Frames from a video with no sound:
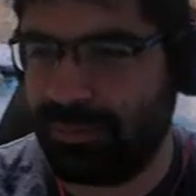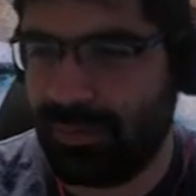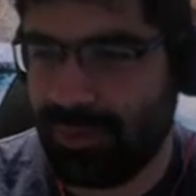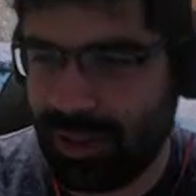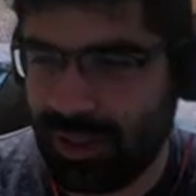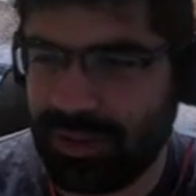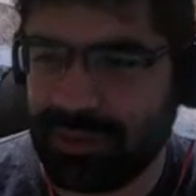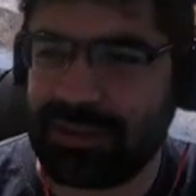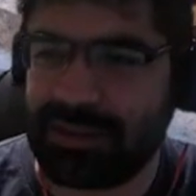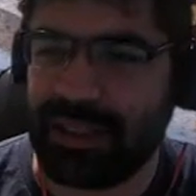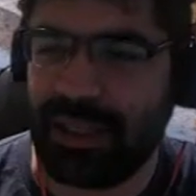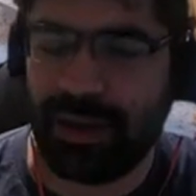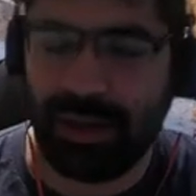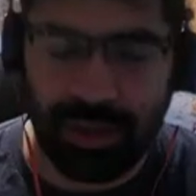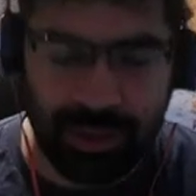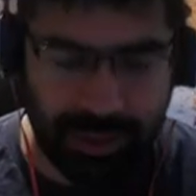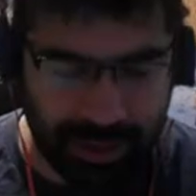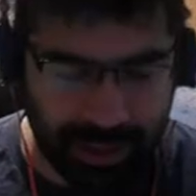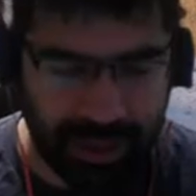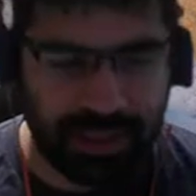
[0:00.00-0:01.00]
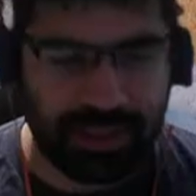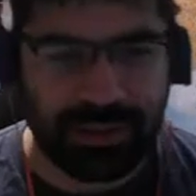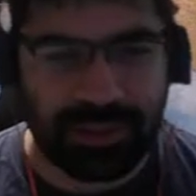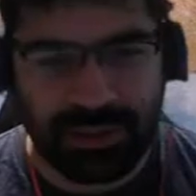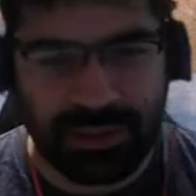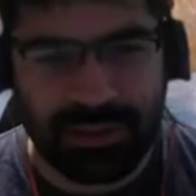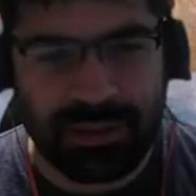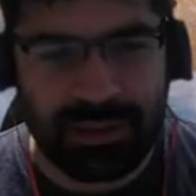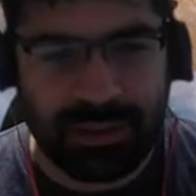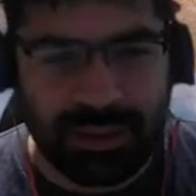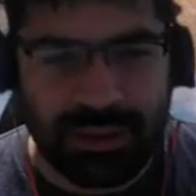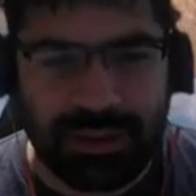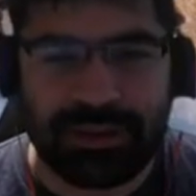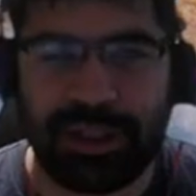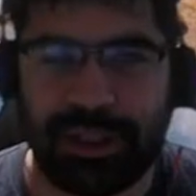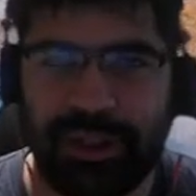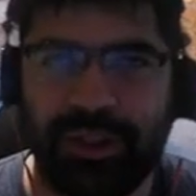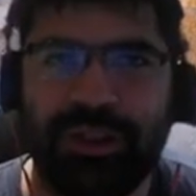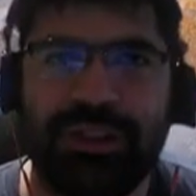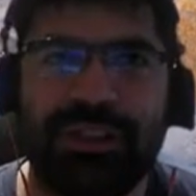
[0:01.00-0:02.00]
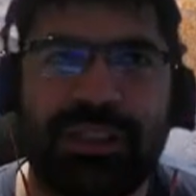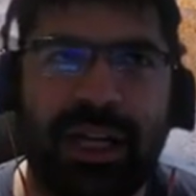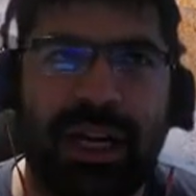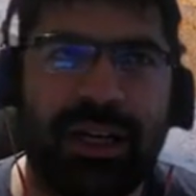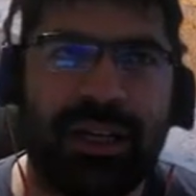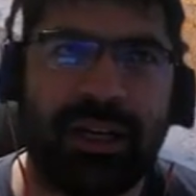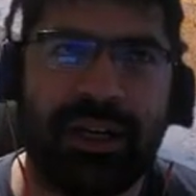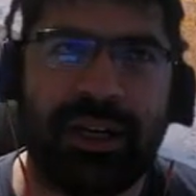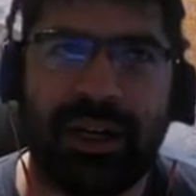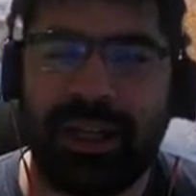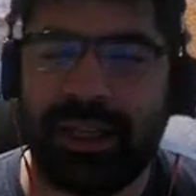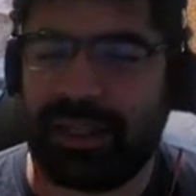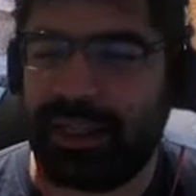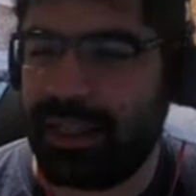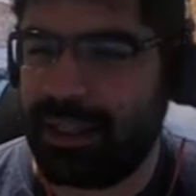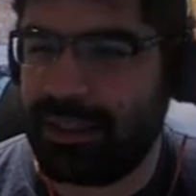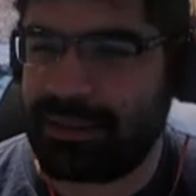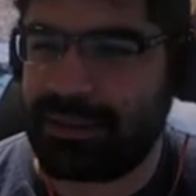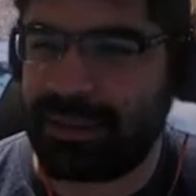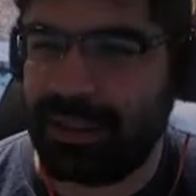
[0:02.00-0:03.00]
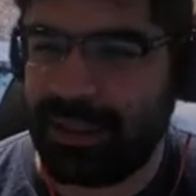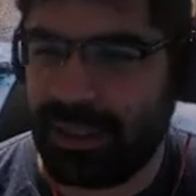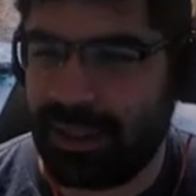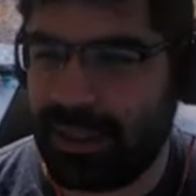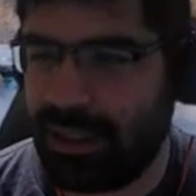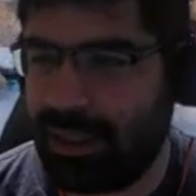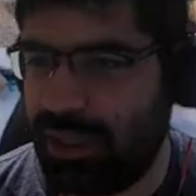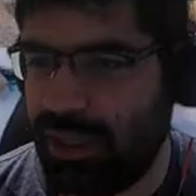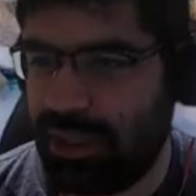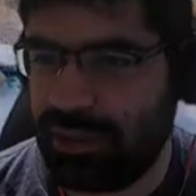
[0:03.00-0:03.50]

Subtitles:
Thursday. Okay. So you started like yesterday.